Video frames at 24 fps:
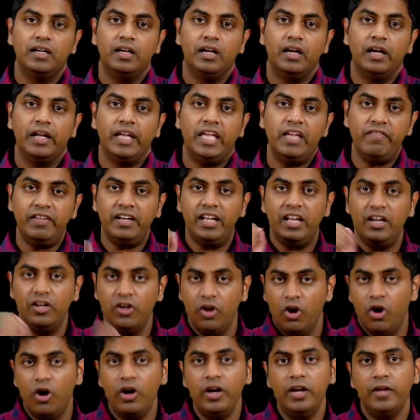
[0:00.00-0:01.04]
given a
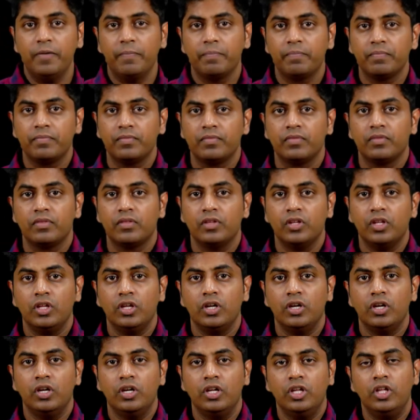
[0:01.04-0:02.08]
node,
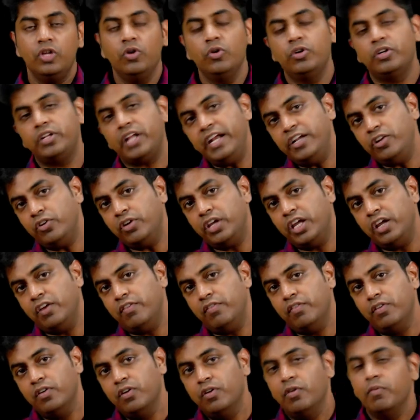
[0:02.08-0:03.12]
you try to give
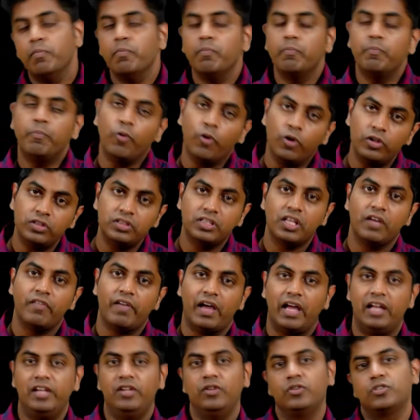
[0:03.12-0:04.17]
both the
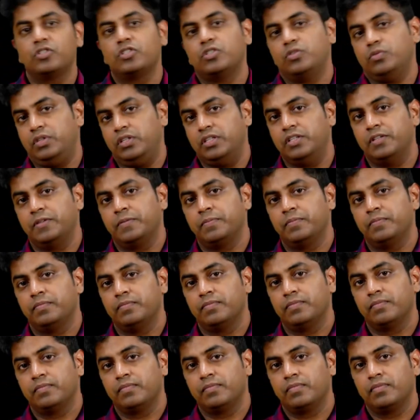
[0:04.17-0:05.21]
values to it.
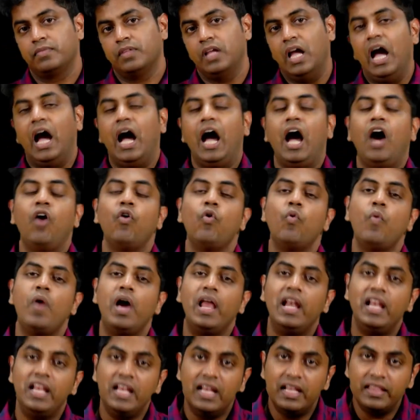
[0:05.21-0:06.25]
How
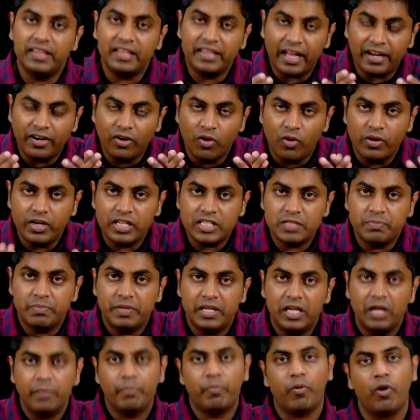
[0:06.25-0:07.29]
well the node is
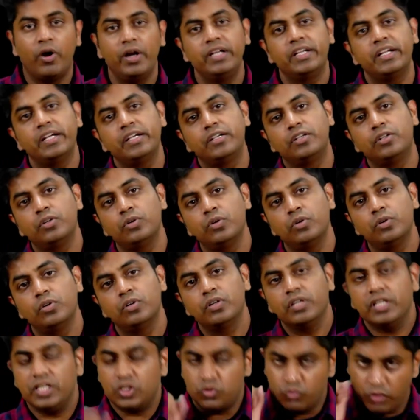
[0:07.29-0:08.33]
being pointed to
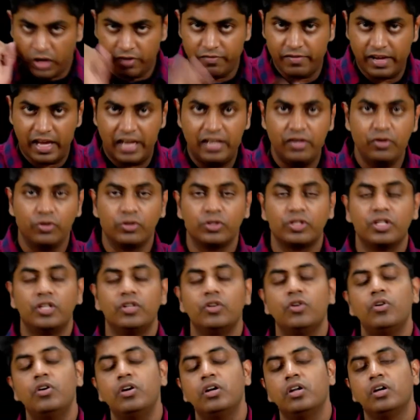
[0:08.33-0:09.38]
is one value to the
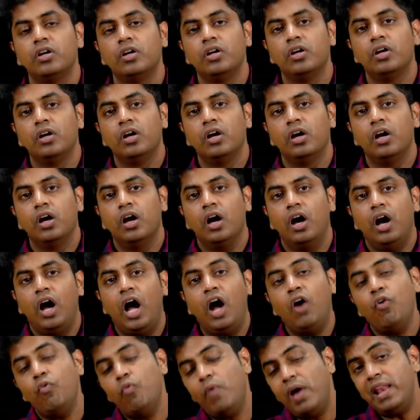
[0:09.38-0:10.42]
node,
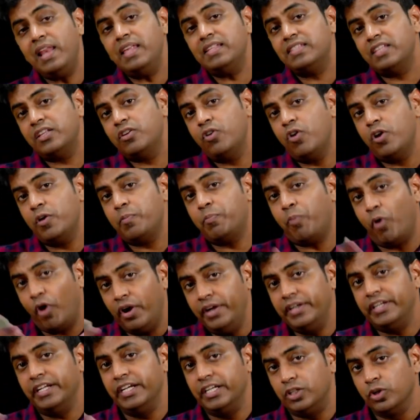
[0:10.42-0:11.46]
how well is the node
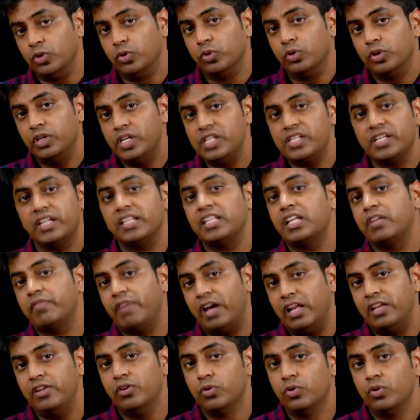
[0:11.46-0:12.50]
pointing to is another
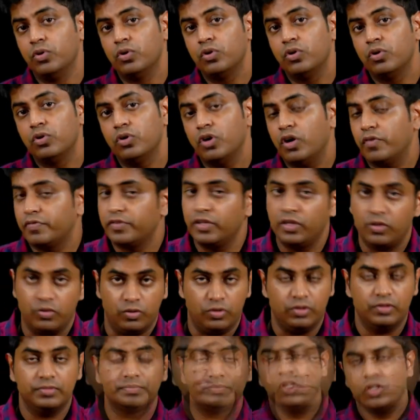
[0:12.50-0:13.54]
value of the node.
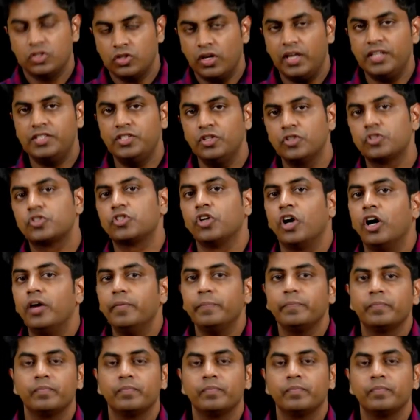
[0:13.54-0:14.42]
So, as you saw,